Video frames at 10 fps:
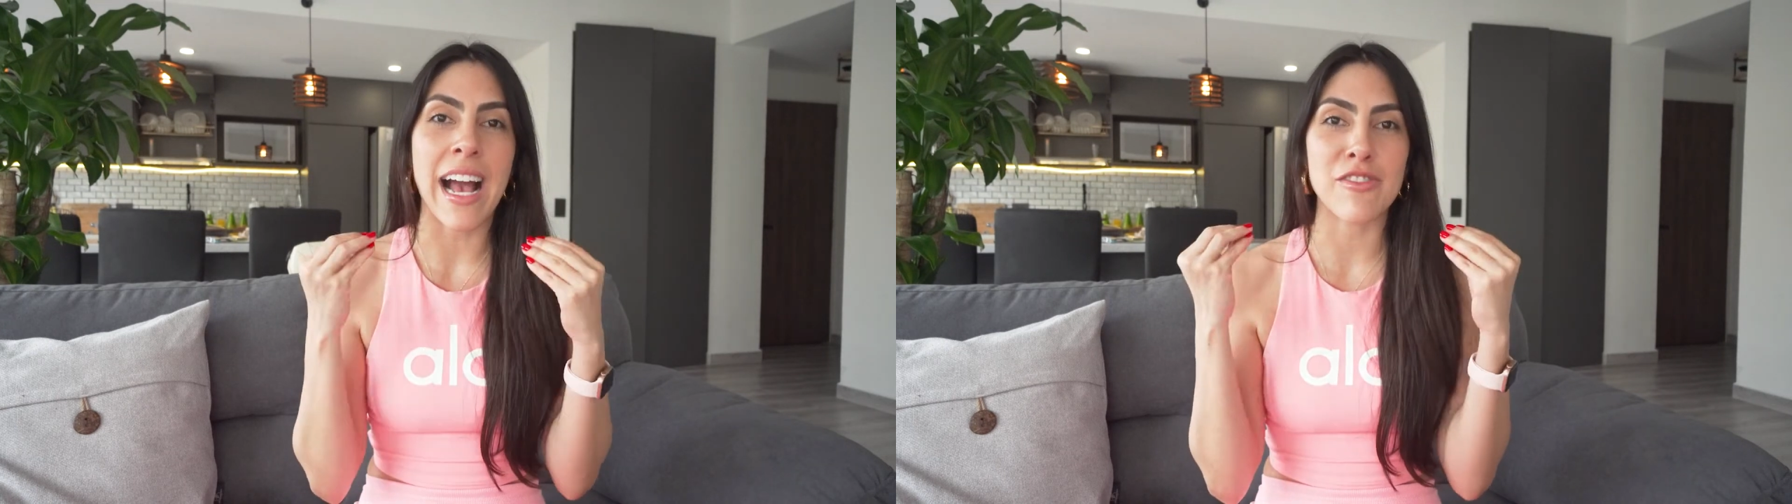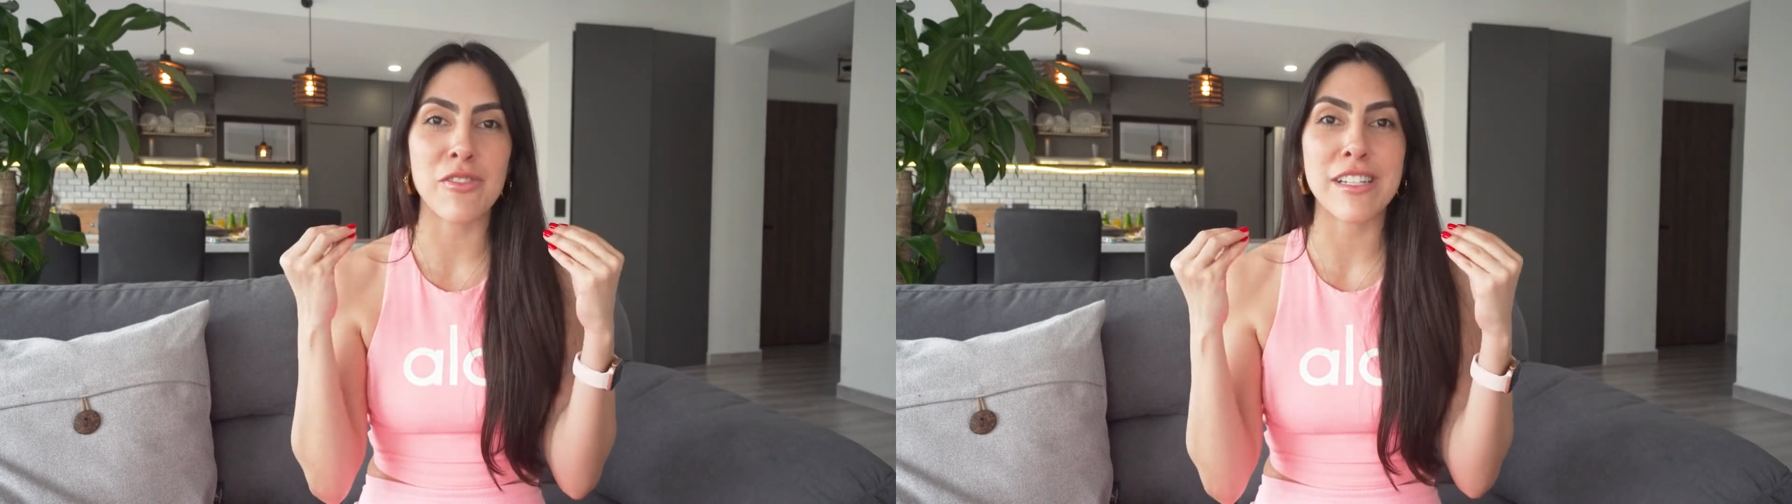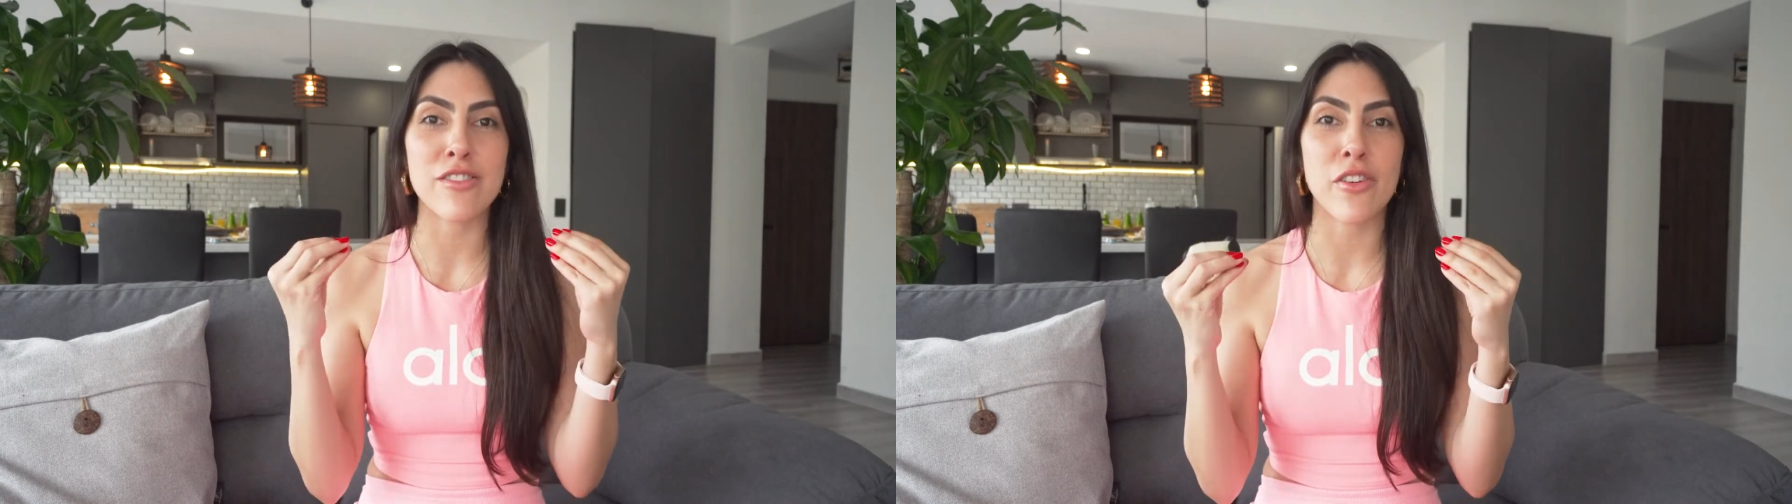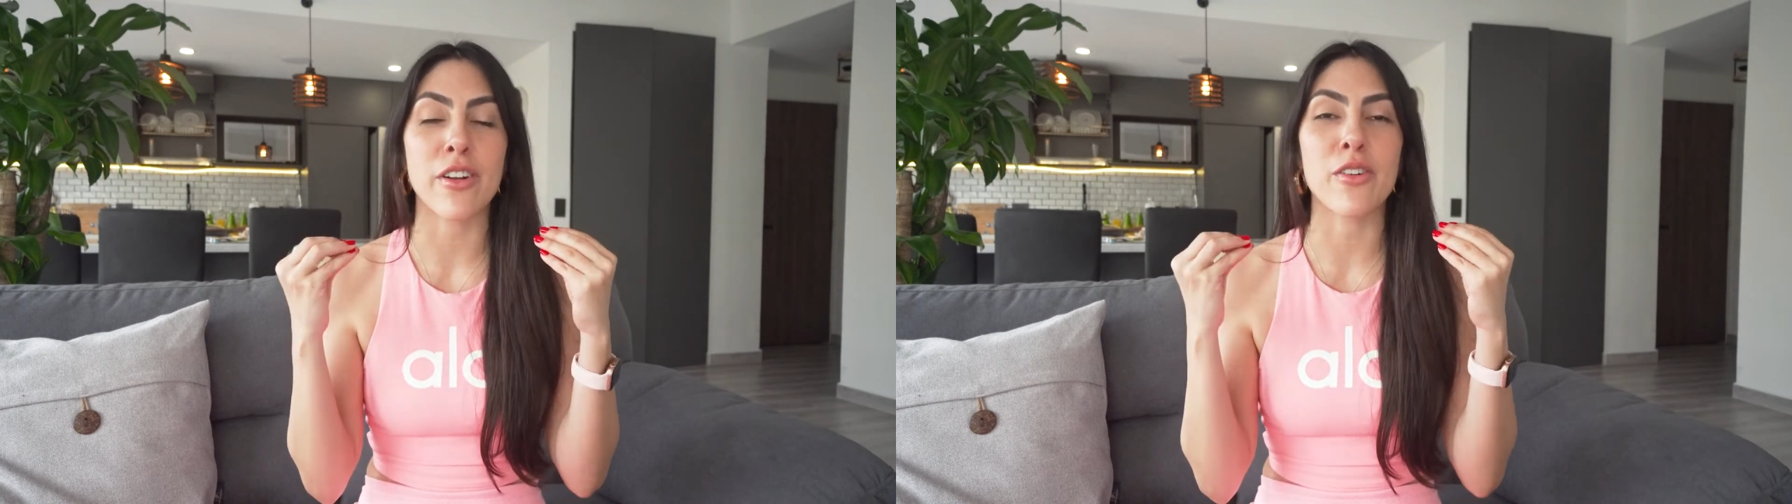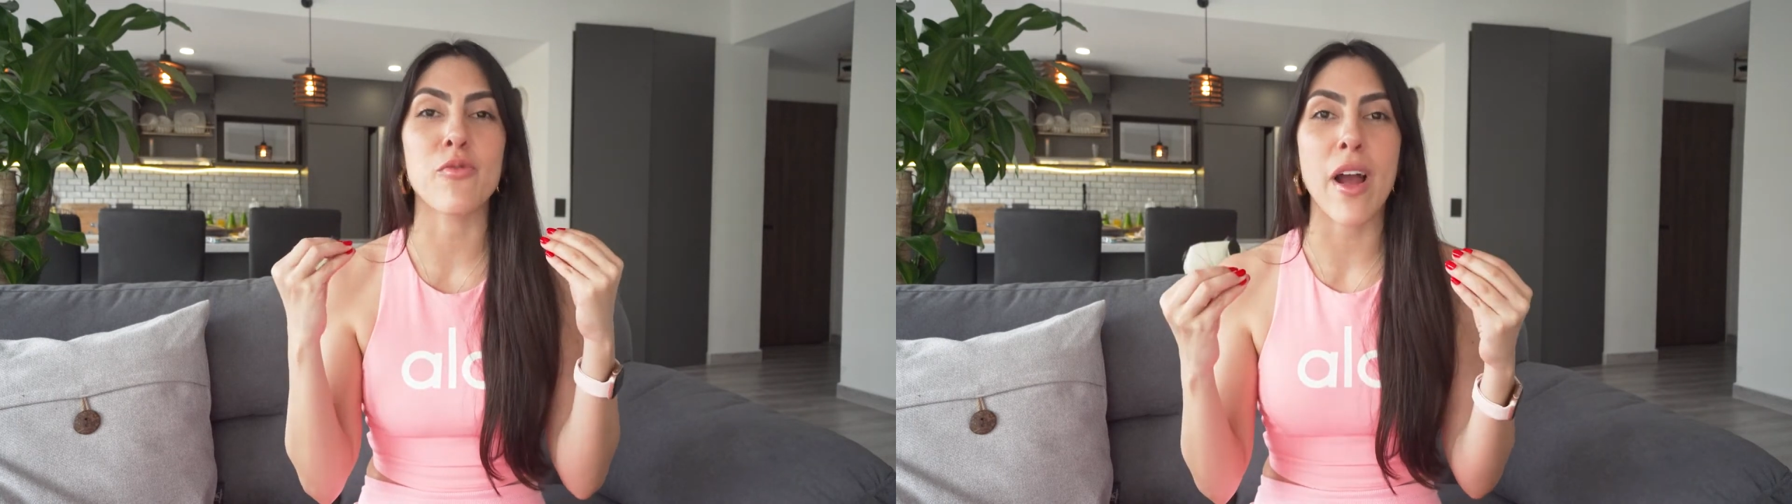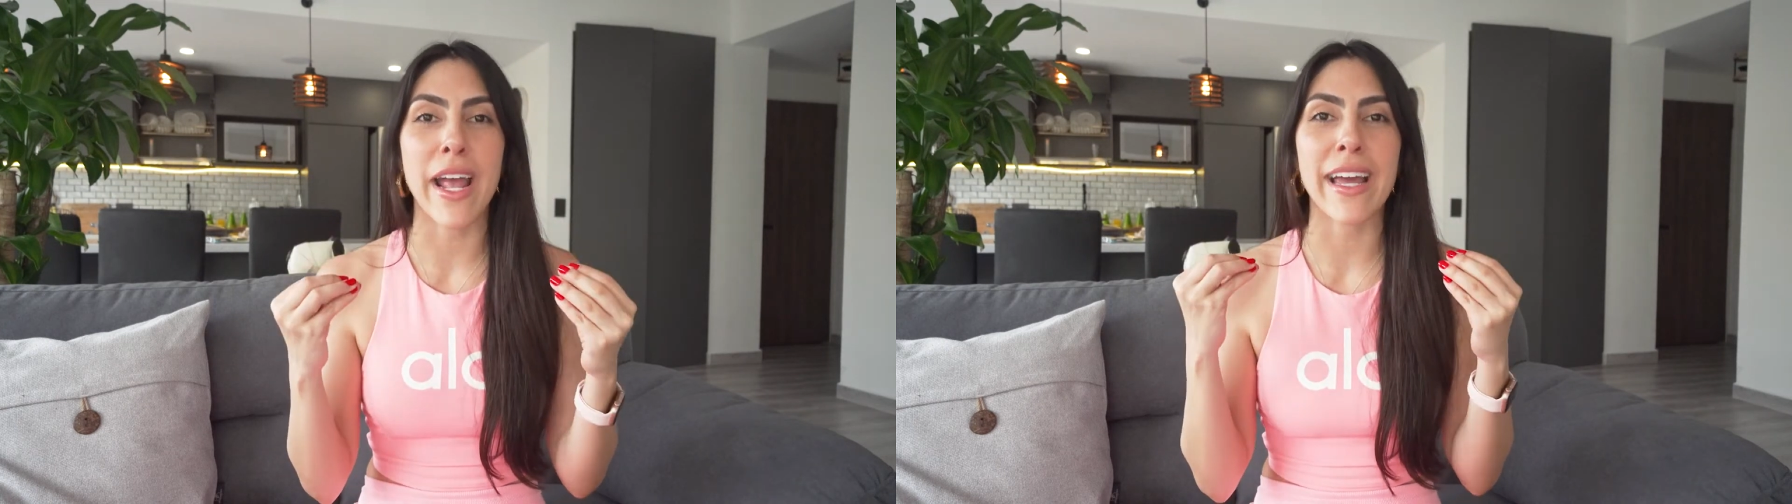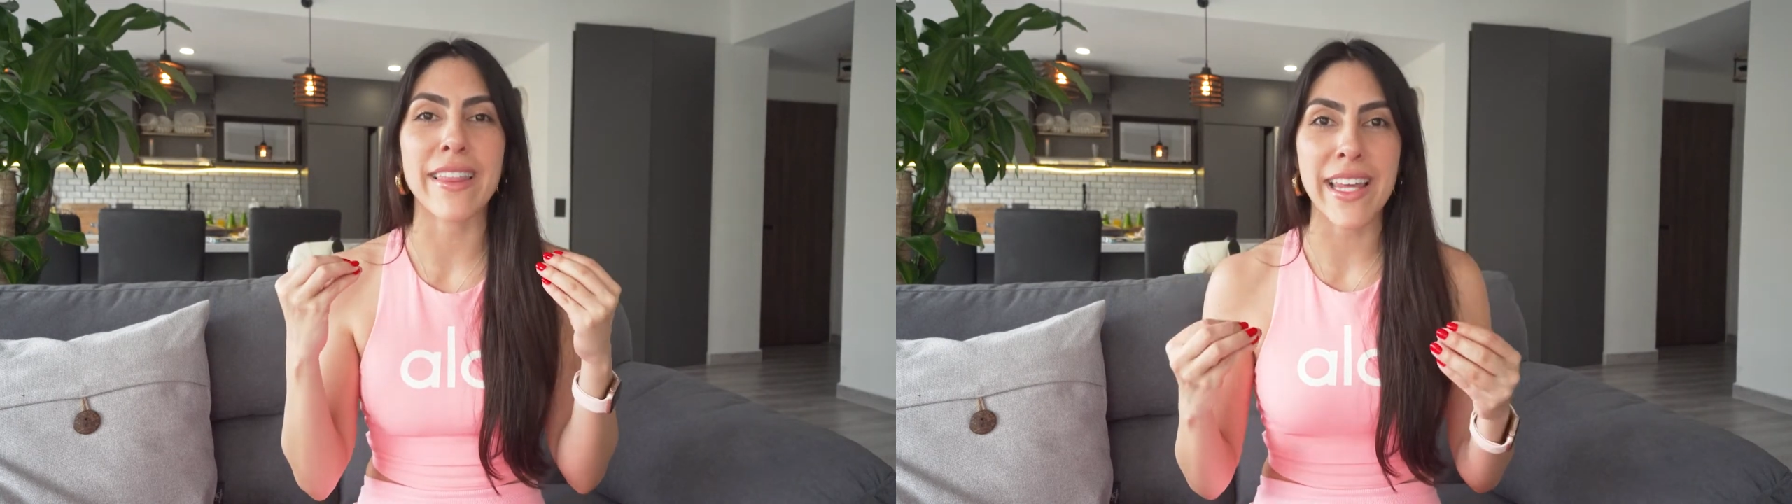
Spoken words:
actually started crying at